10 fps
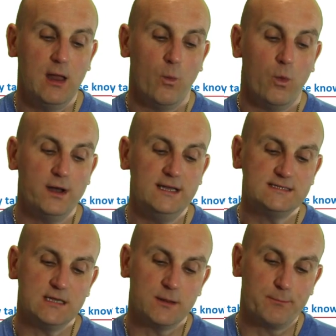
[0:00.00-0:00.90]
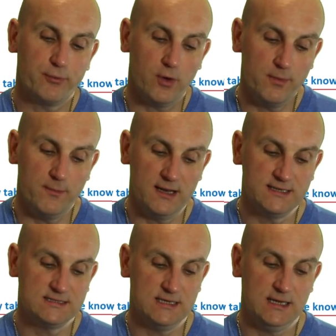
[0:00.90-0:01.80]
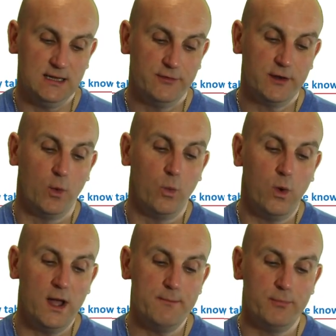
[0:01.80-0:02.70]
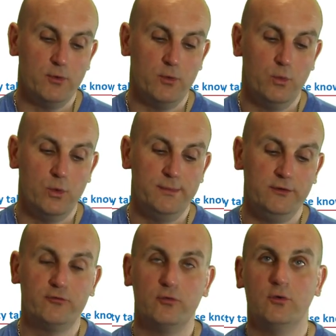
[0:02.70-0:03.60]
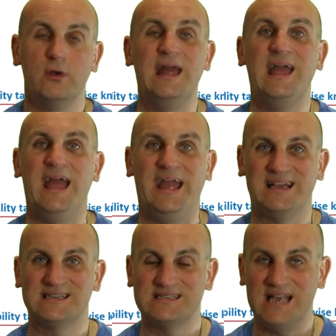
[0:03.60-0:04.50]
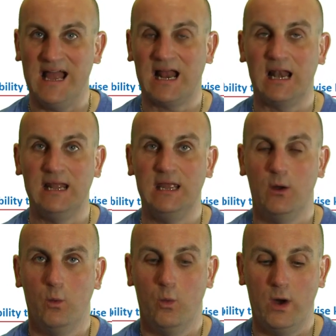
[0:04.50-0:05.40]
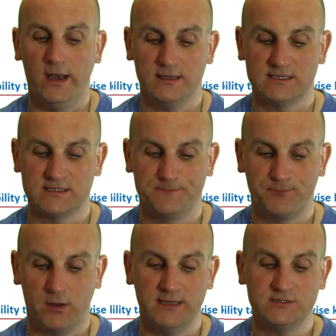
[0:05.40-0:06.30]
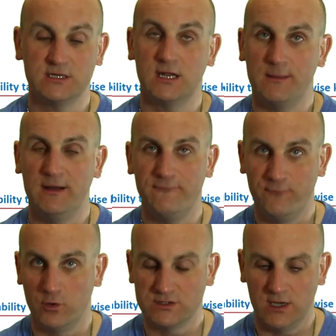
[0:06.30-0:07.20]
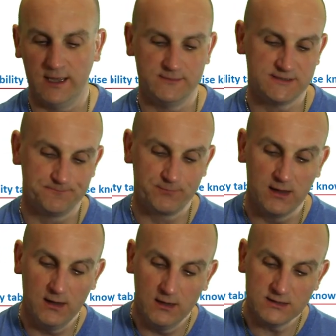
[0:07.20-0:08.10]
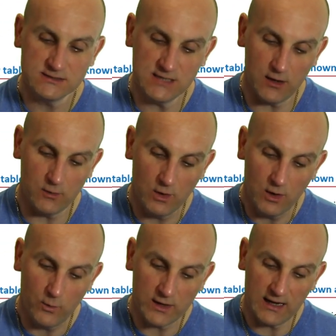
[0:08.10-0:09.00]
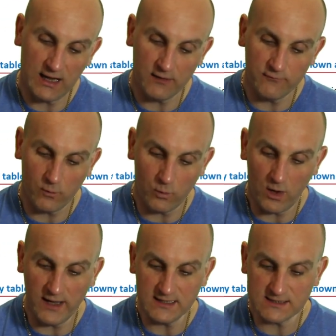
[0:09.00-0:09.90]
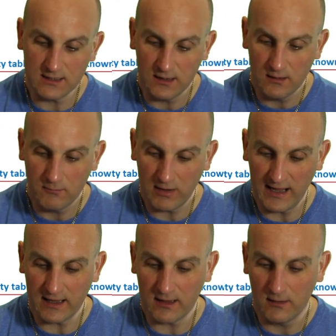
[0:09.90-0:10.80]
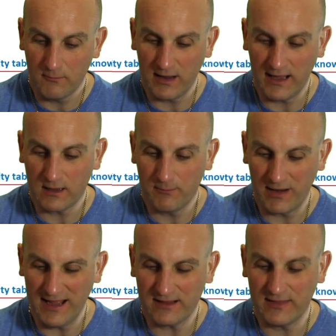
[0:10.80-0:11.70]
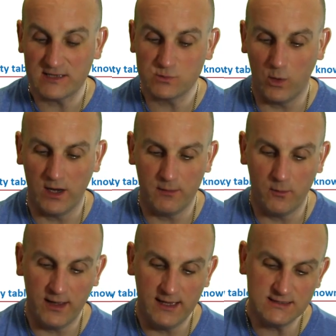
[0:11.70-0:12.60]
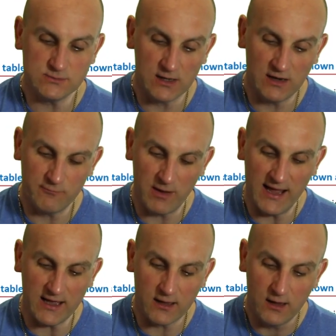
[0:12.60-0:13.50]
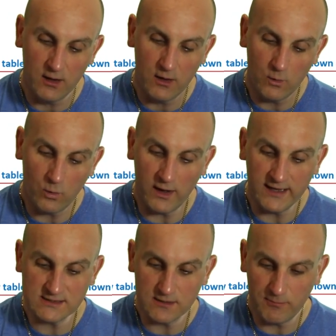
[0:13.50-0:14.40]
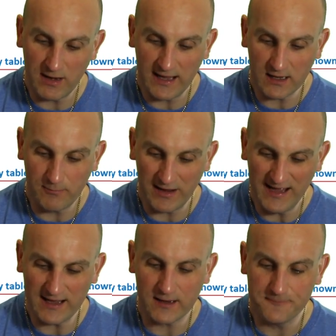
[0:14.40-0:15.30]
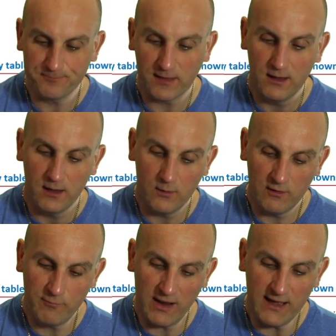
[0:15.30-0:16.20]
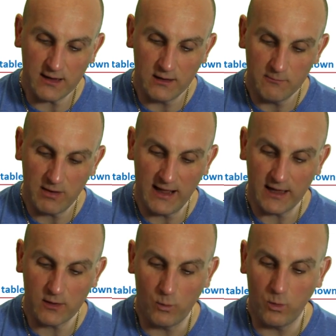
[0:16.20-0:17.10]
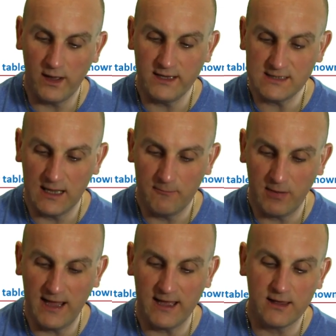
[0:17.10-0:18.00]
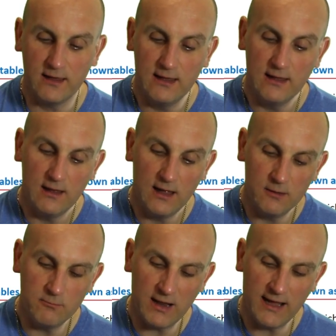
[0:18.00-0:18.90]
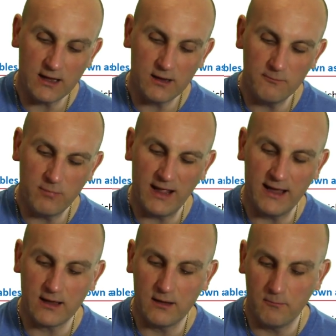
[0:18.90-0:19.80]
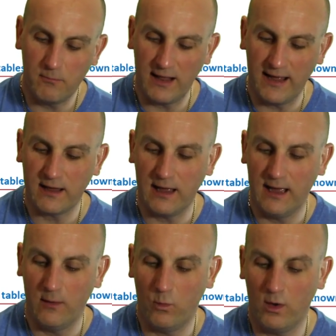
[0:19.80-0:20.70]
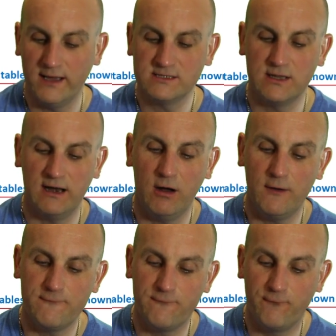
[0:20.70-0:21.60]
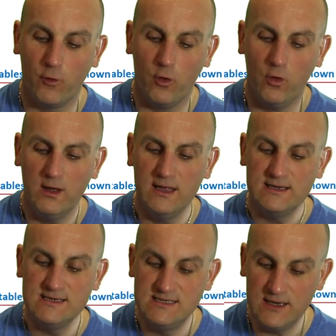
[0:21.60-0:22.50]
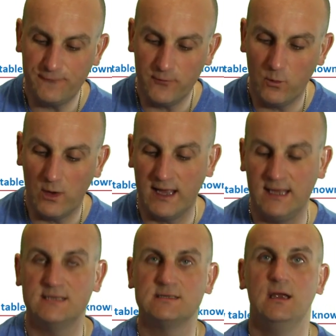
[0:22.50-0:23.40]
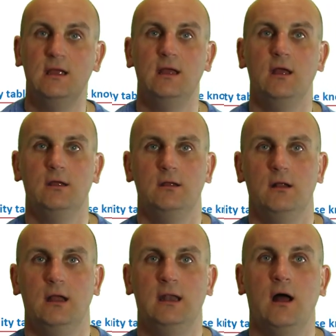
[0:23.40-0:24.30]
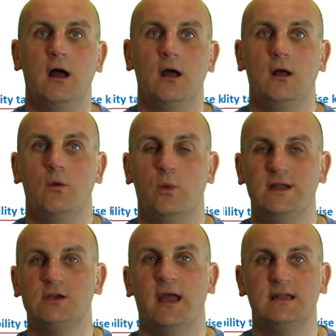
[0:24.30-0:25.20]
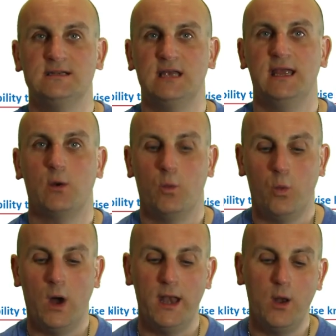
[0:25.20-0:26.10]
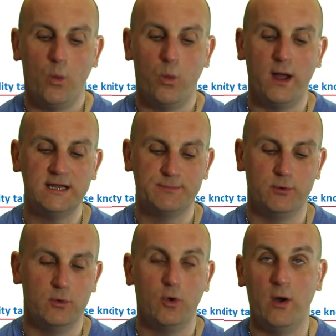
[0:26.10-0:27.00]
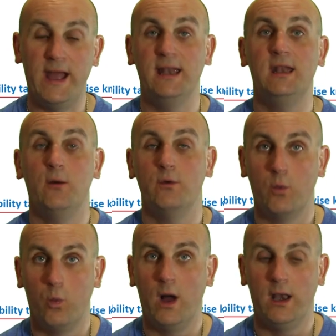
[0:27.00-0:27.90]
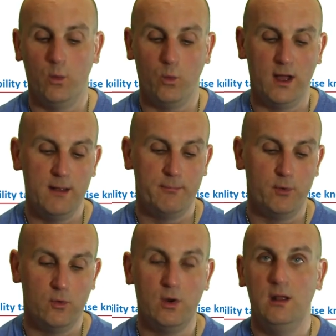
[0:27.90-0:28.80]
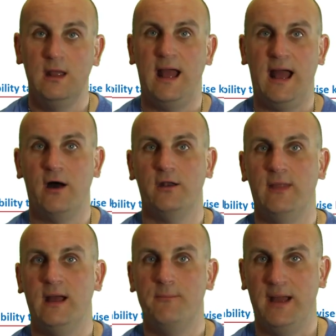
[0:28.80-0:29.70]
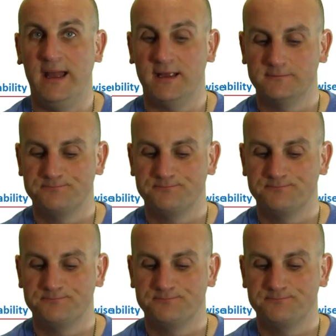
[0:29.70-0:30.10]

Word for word: What is the probability that a white ball will be drawn exactly once? All right, so it's going to come out four times. So we're going to have white, black, black, black. That's one of my ways. We're going to have black, white, black, black. We have Black, black, white, and black and black, black, black, and white. So there are four different ways in which I can take one white ball or end up with one white ball out of that bag.